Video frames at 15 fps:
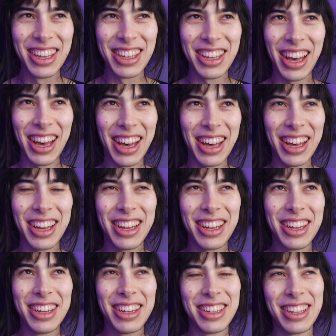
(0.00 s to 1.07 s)
Yeah,
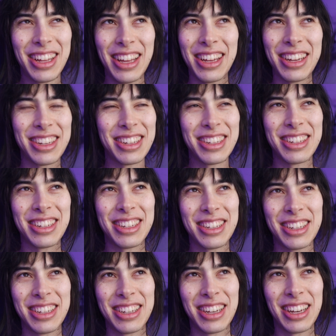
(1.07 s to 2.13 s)
like
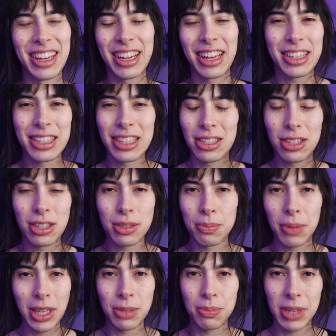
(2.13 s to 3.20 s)
I guess this just
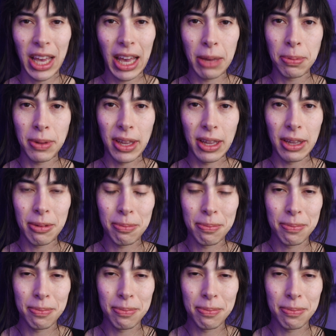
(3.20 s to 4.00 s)
makes me happy,